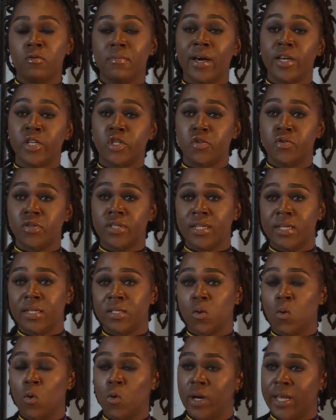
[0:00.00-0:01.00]
my
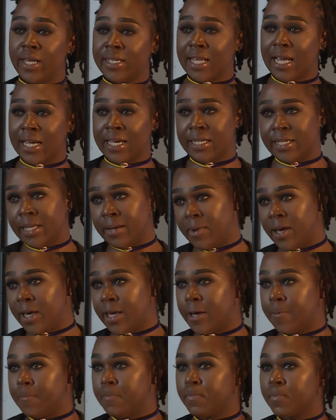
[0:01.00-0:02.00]
duties always
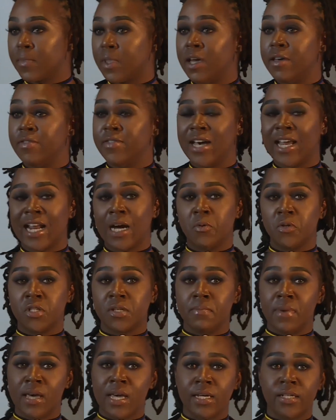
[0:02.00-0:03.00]
academic, in that I was
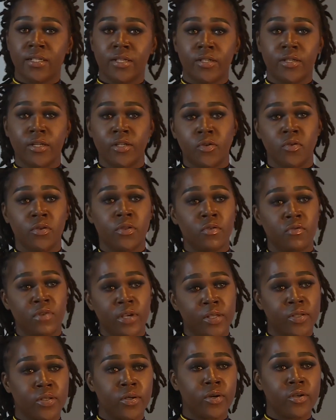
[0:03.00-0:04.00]
made to do the
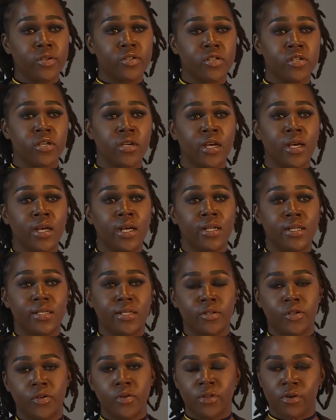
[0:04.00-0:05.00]
research,
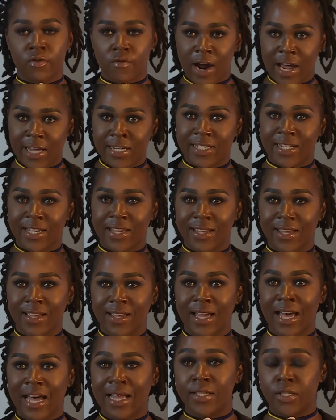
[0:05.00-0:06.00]
to do the writing,
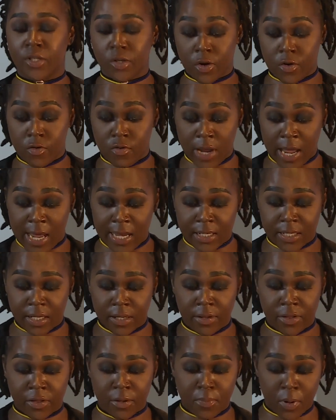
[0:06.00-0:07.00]
and to create
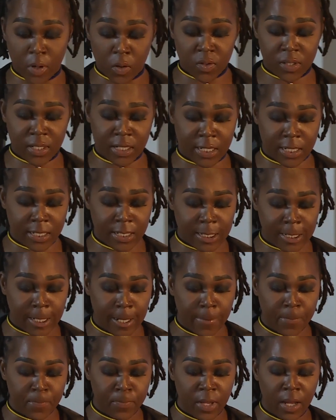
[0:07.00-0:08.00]
the posters,
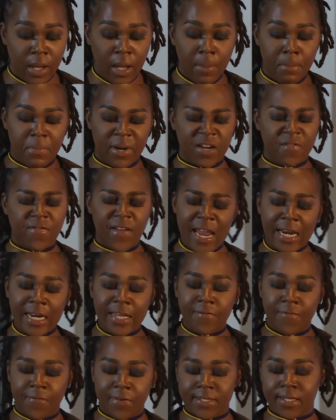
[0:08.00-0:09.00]
but if any
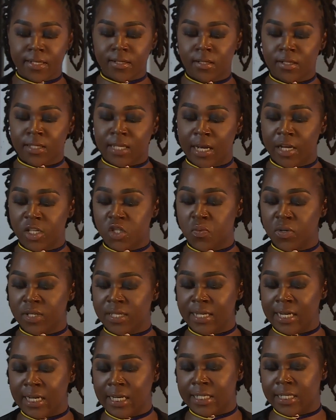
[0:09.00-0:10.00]
physical touch was
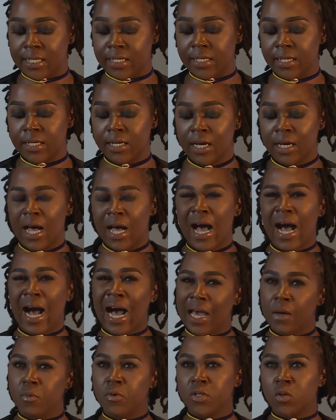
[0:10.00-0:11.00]
needed,
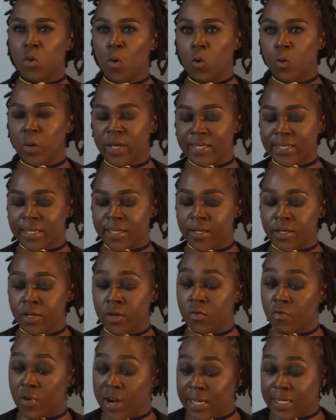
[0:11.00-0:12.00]
I was always the
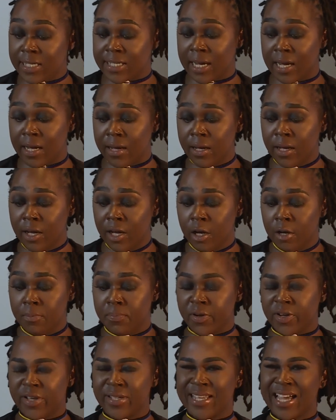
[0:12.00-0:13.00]
narrator
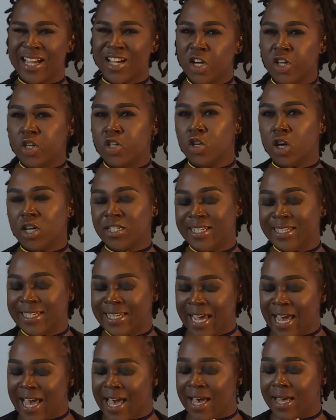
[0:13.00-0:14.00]
because I could not
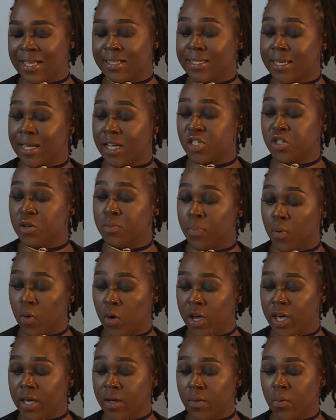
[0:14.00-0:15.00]
dare touch a
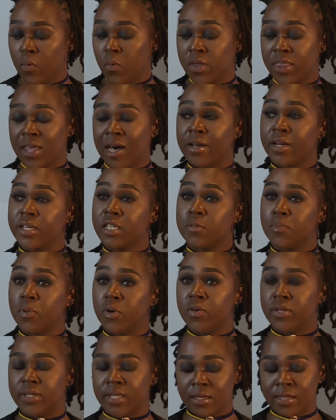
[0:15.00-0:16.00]
boy without
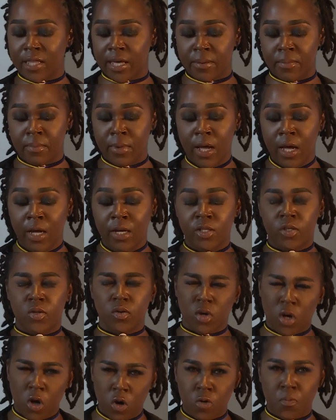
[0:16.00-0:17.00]
exposing them to
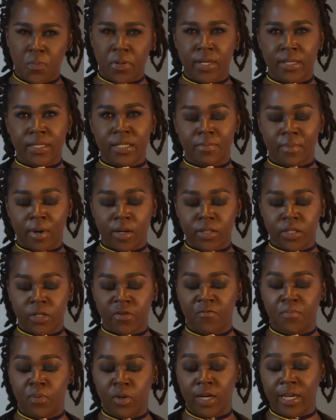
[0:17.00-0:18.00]
copious amounts
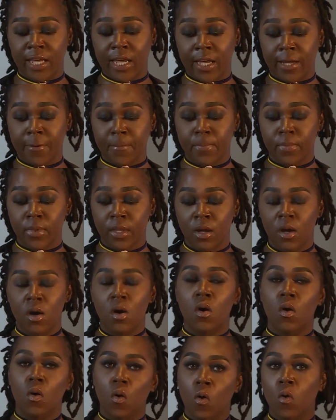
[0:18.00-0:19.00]
of bullying.
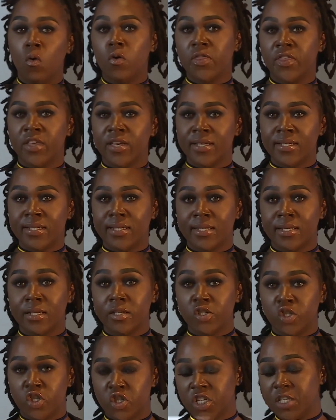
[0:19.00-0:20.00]
All this
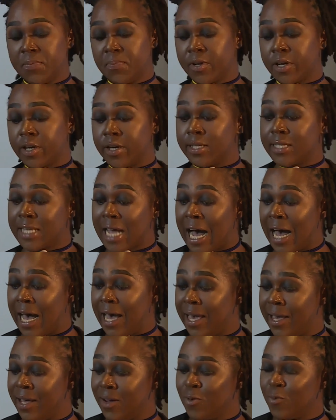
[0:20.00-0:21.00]
just because
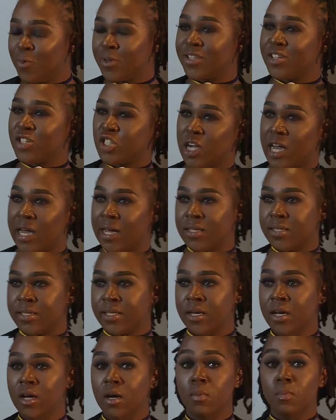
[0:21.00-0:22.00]
I was a child
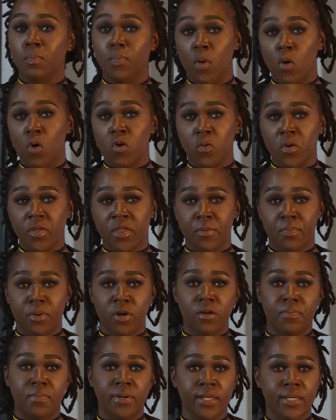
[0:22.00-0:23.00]
born with the
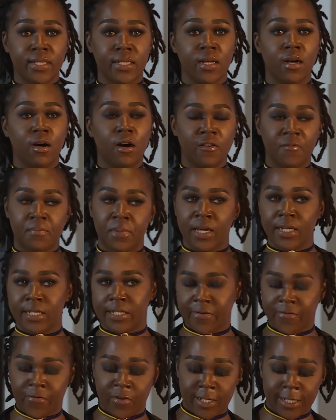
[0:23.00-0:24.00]
purpose of being
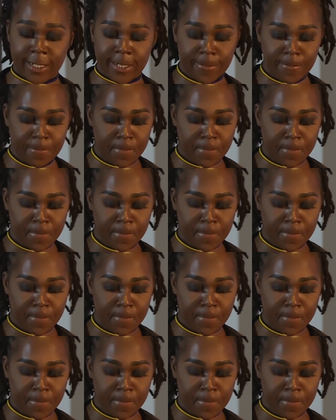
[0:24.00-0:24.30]
different.